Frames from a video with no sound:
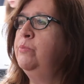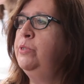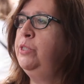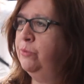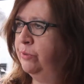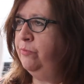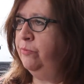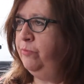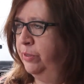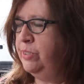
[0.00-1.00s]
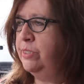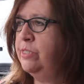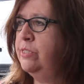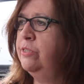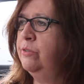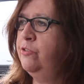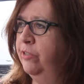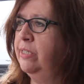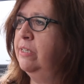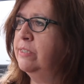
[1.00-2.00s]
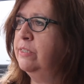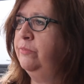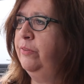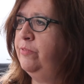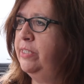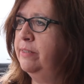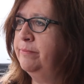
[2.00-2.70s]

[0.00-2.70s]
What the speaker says: would you have voted to trigger Article 50?